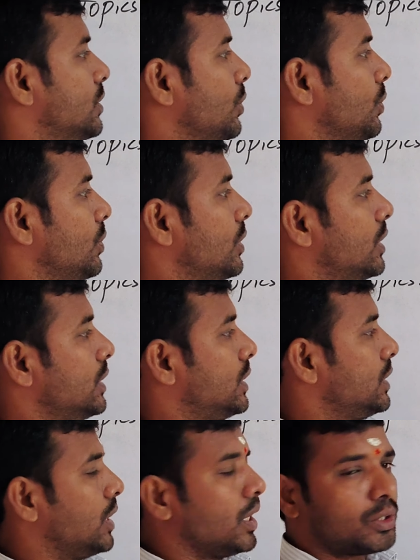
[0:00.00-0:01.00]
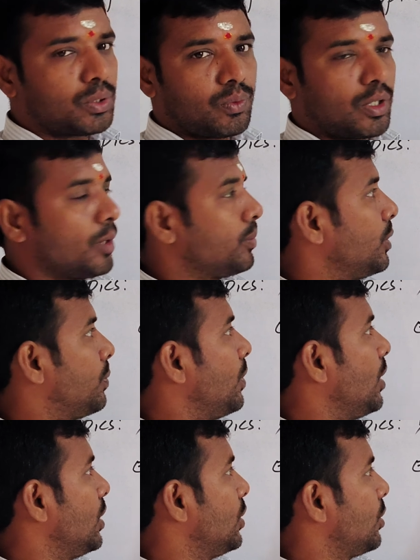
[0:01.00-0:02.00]
So this is also one of the
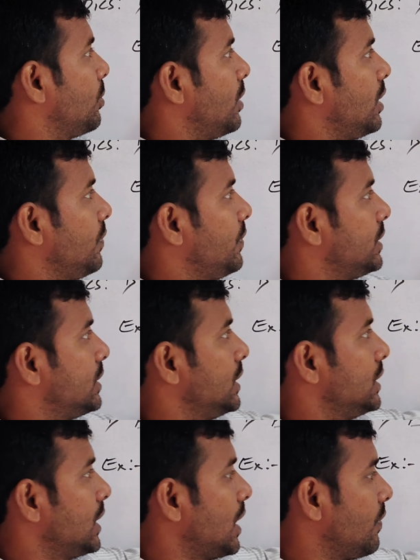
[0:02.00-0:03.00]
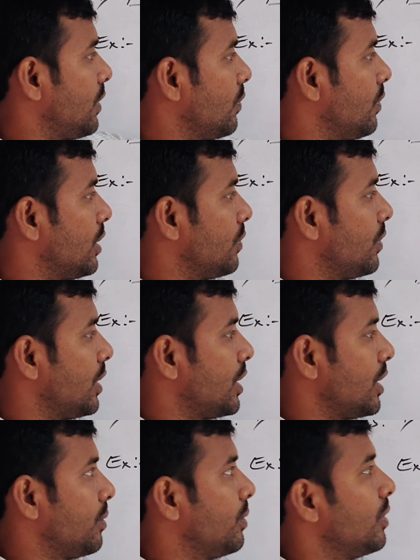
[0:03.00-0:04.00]
polynomial which is having one
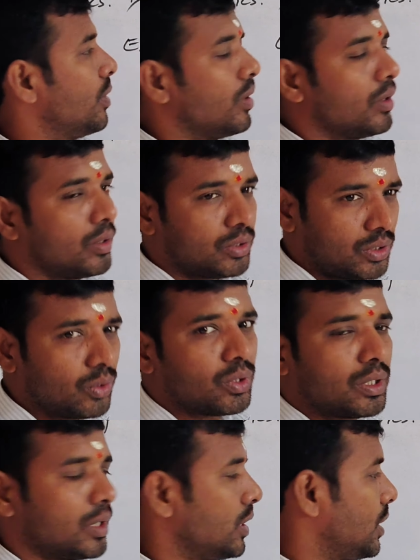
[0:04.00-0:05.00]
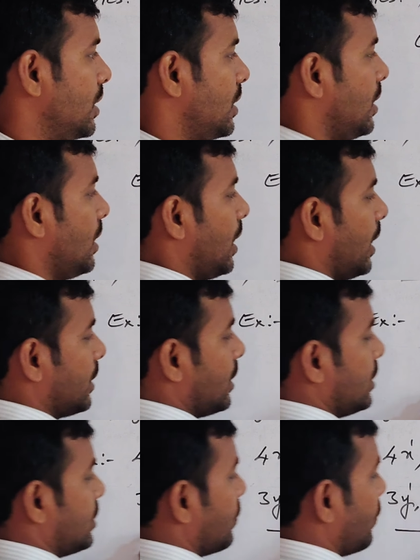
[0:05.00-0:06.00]
variable. So like
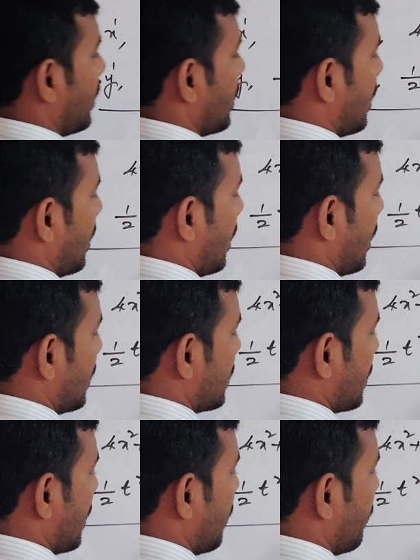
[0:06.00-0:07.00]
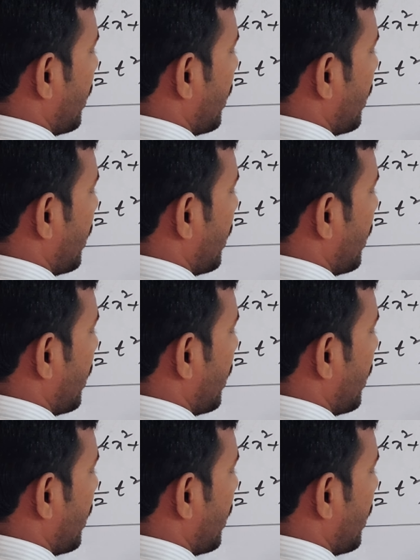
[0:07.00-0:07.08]
this we can extend